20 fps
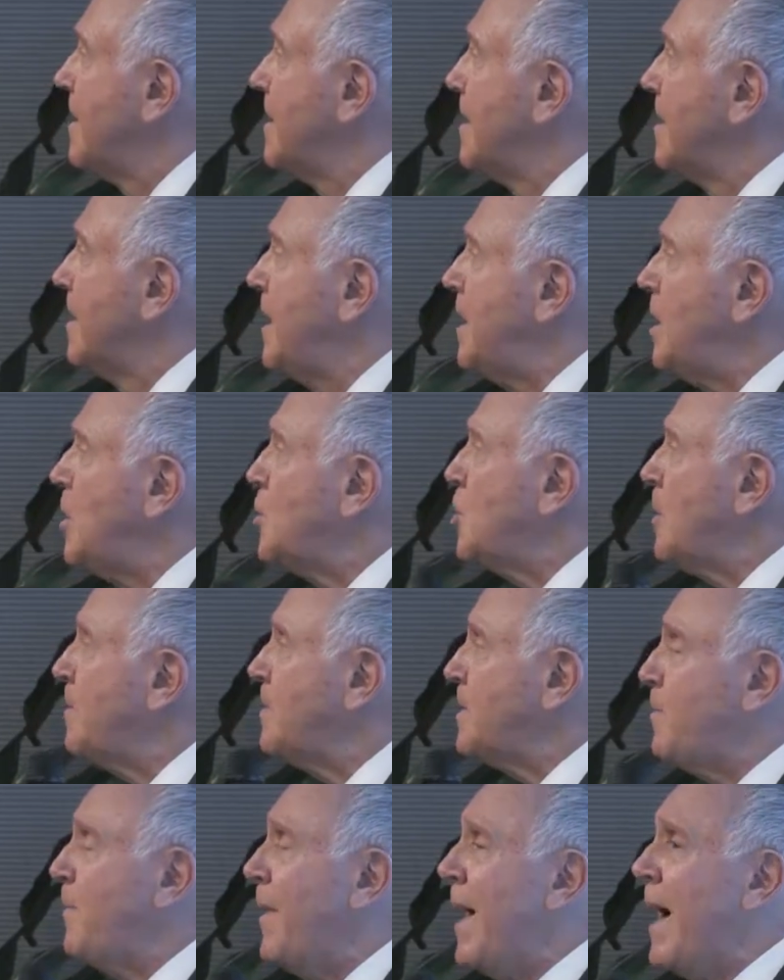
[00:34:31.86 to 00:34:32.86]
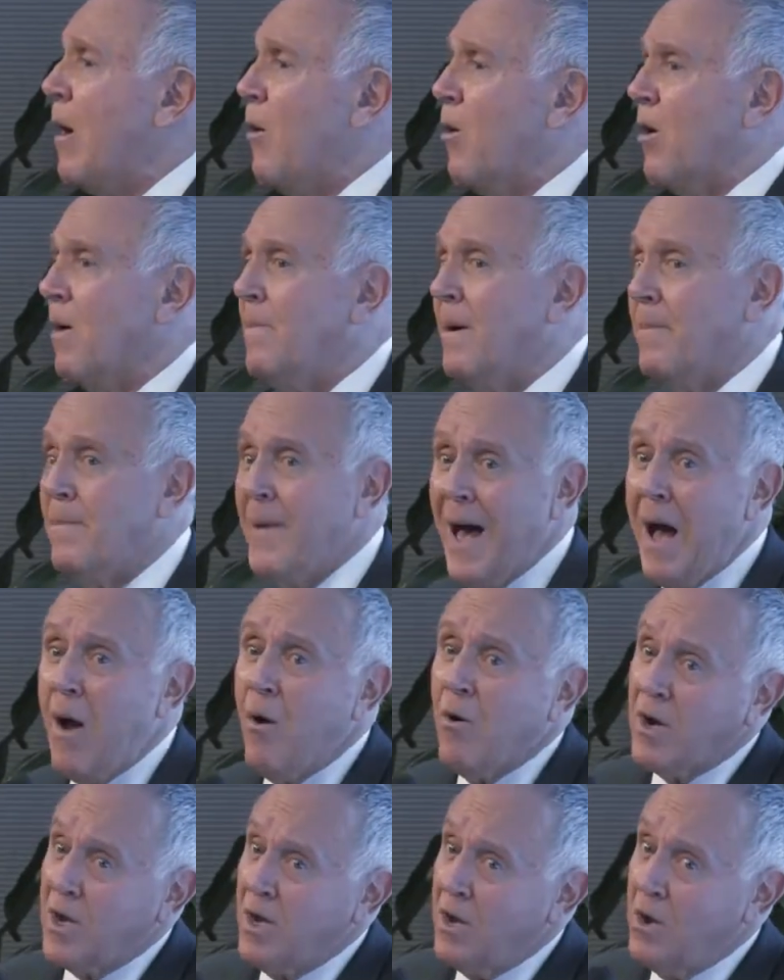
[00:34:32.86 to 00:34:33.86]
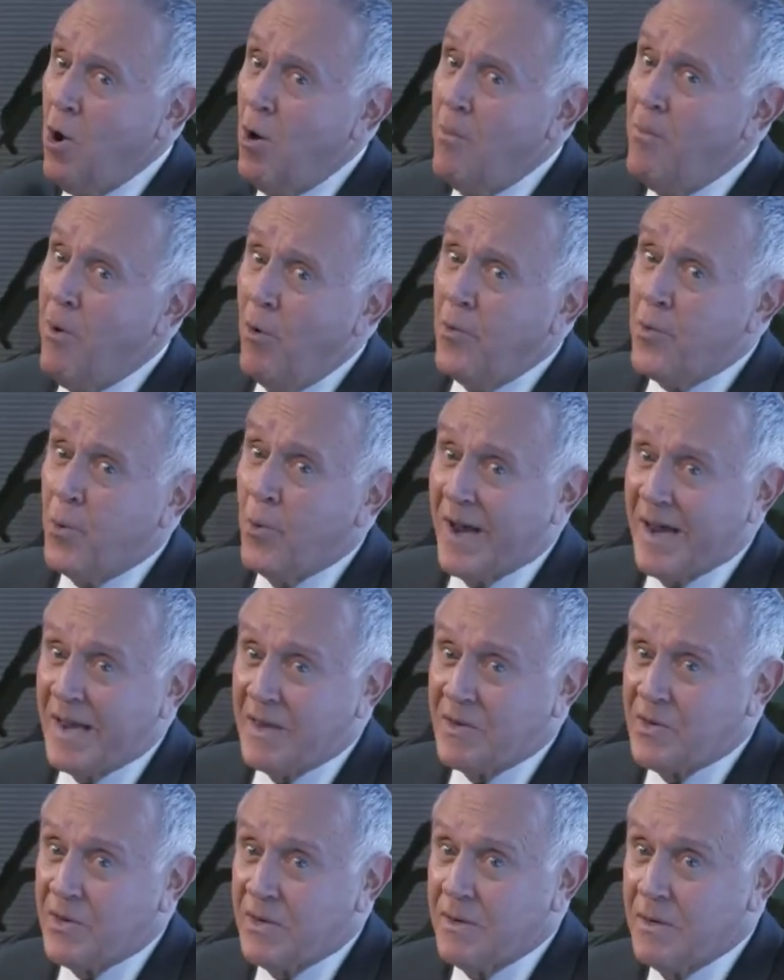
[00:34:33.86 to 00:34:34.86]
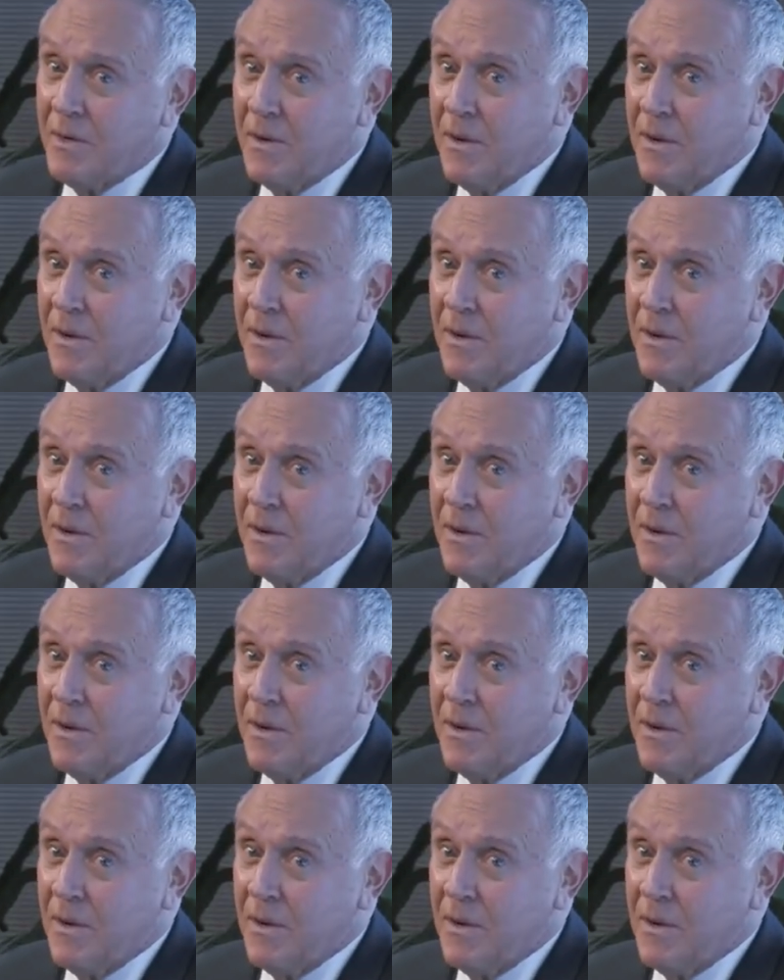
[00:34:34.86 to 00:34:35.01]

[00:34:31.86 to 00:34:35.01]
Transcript: Leadership is power, but power can go both ways.